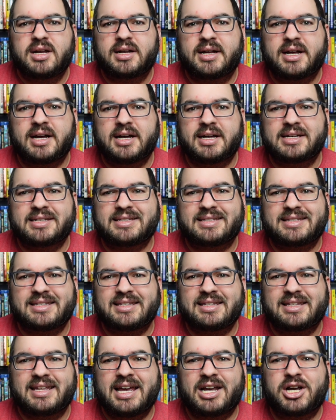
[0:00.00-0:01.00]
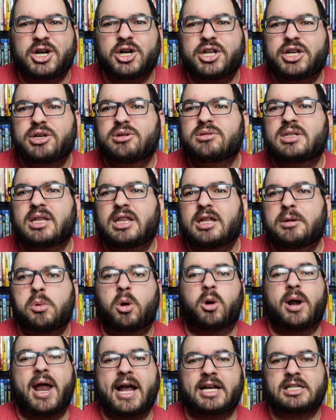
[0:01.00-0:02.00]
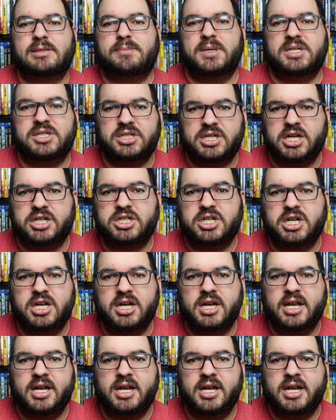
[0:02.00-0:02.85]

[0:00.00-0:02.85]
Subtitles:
because it could have used a little more exposition